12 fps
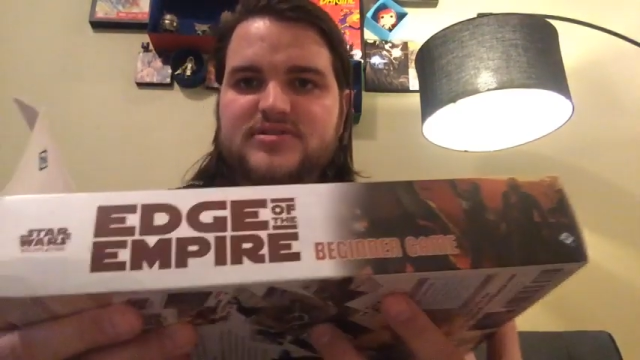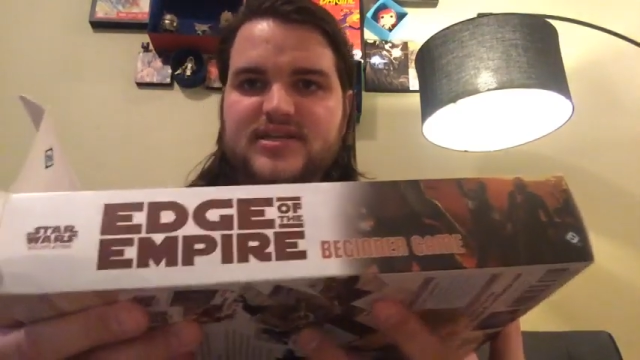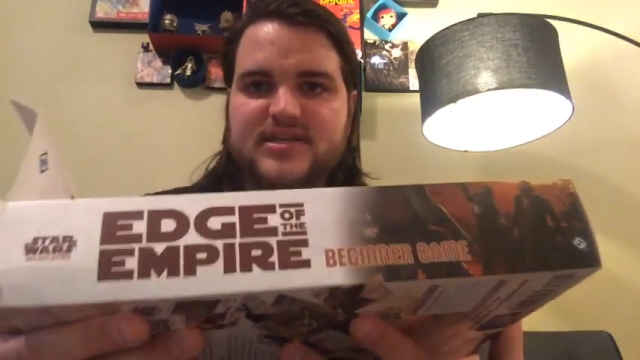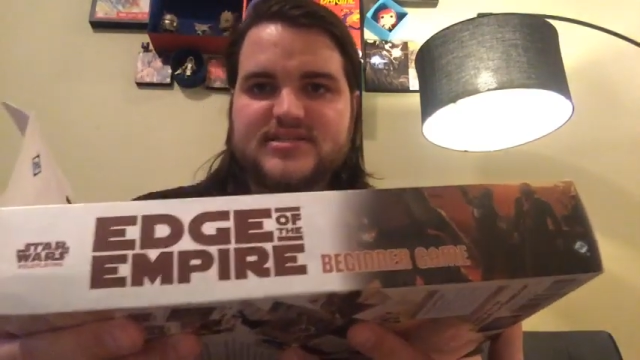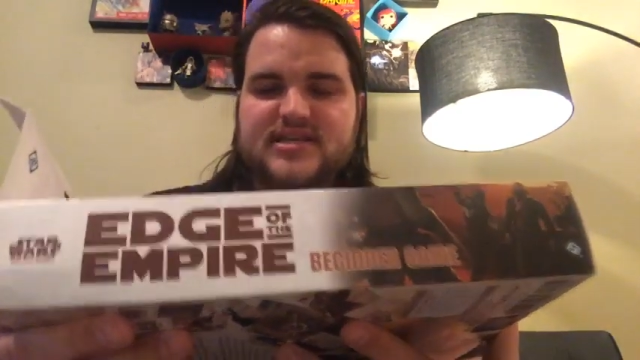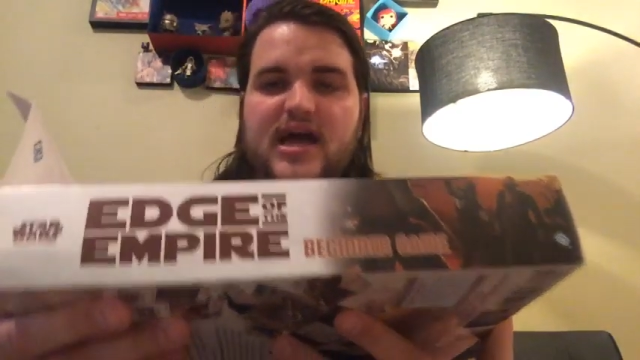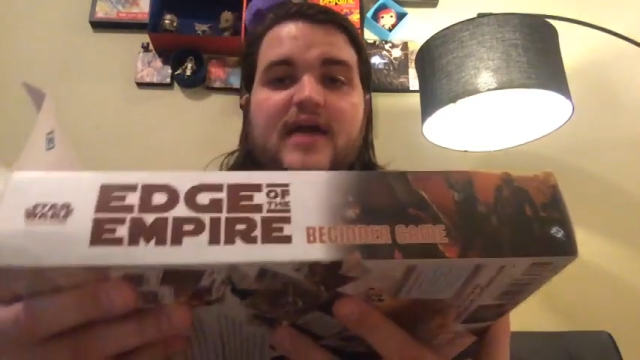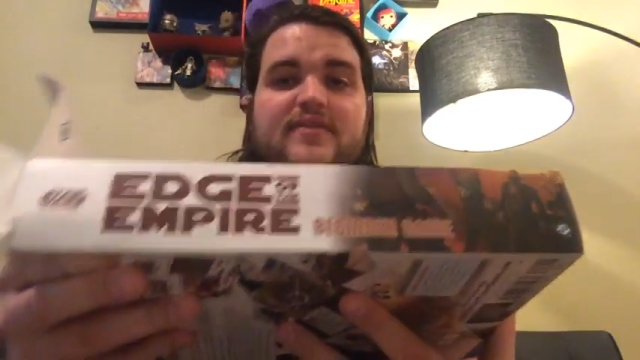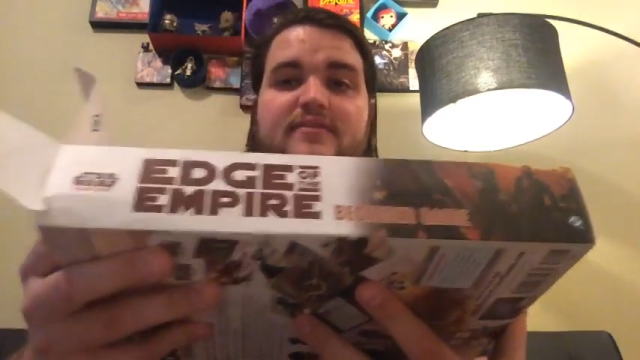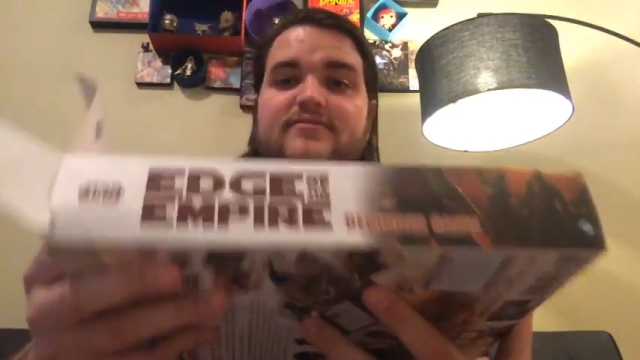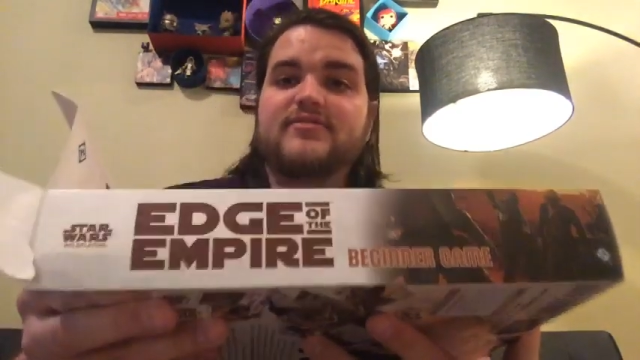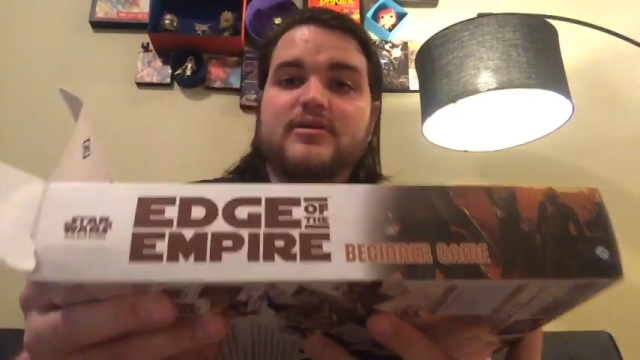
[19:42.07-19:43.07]
to design
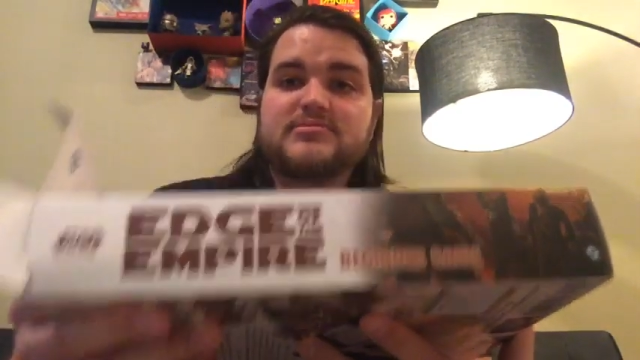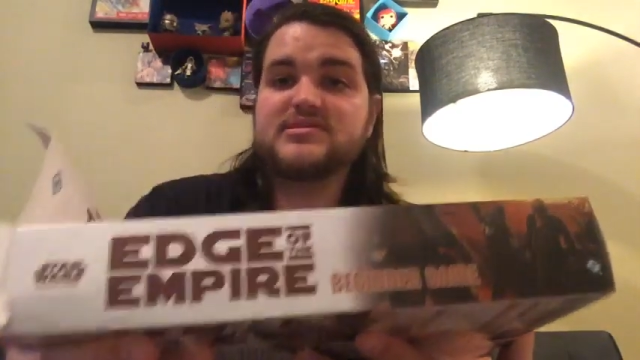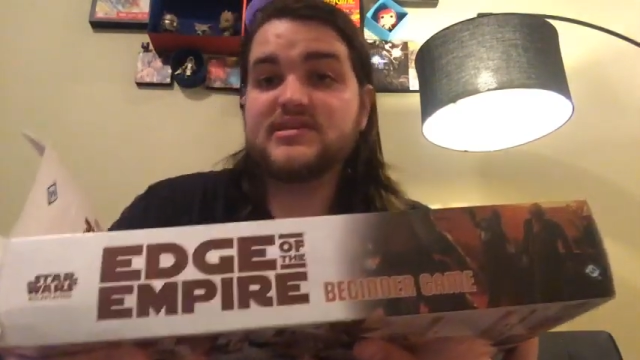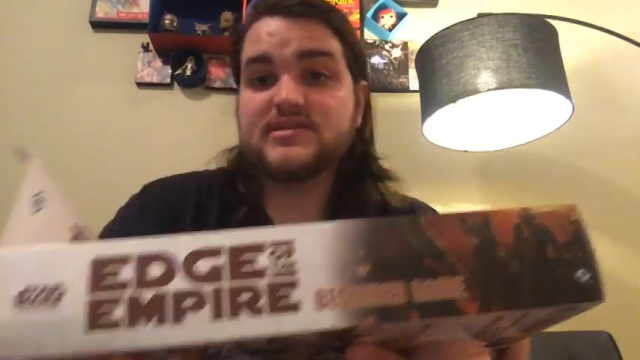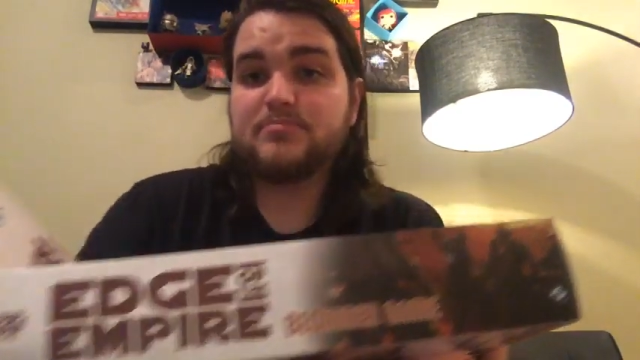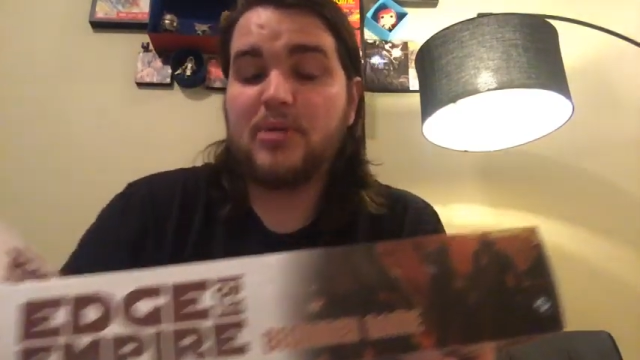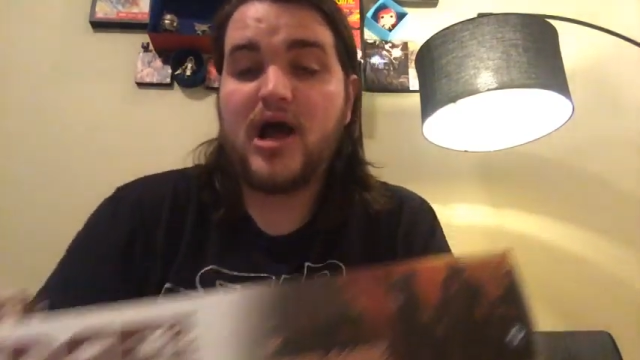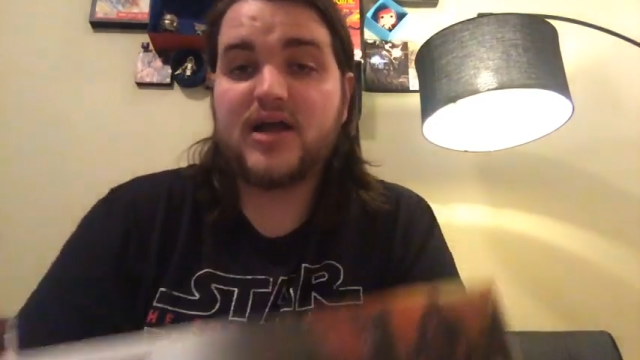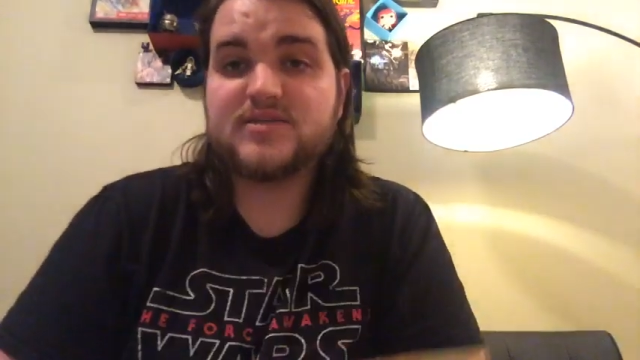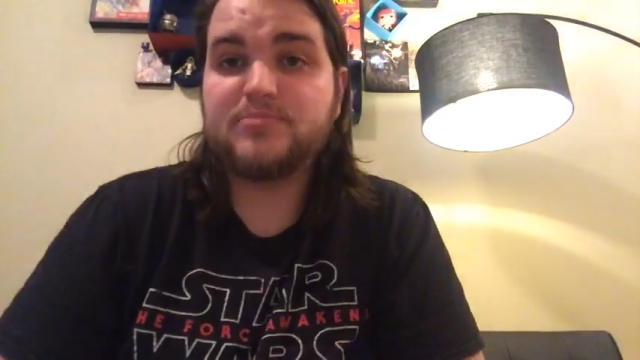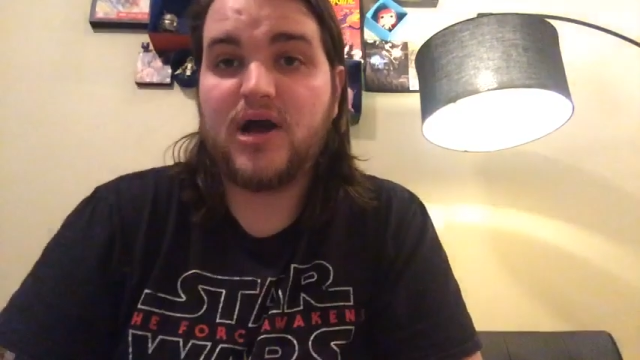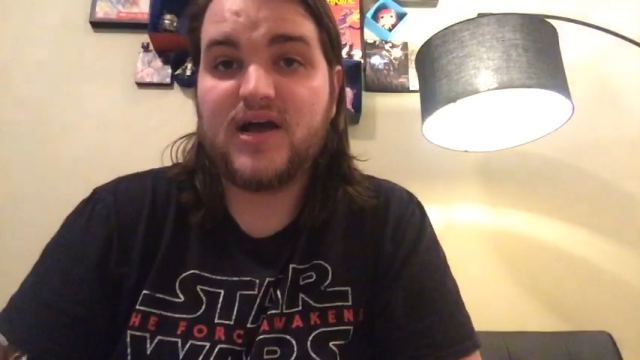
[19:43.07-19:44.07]
the flimsiest
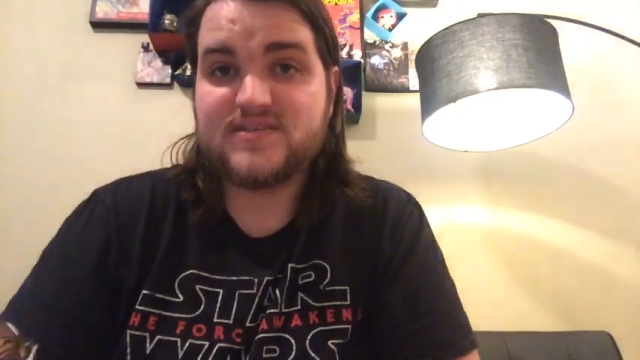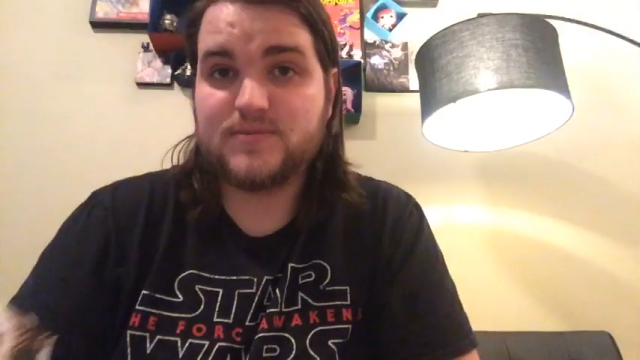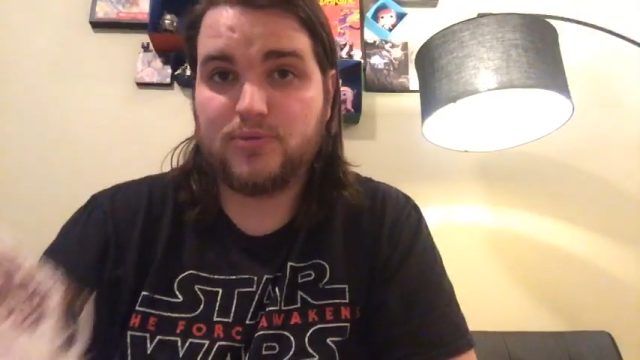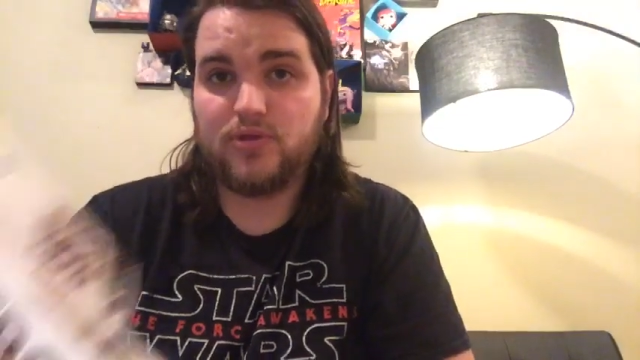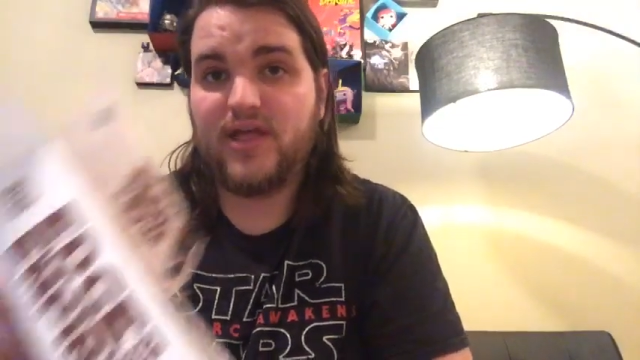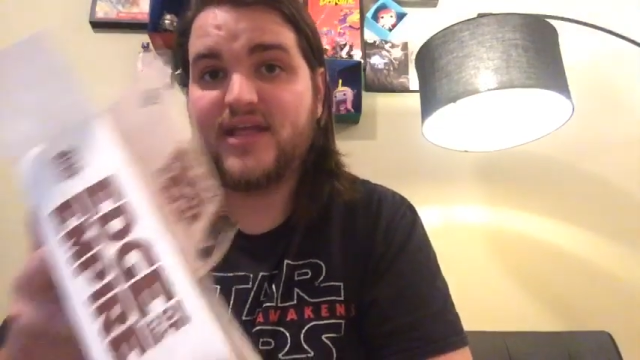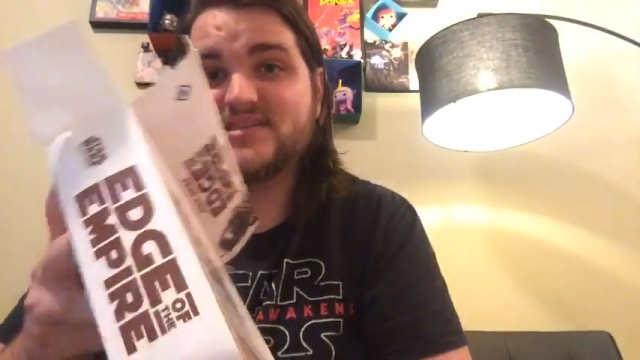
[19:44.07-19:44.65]
box possible and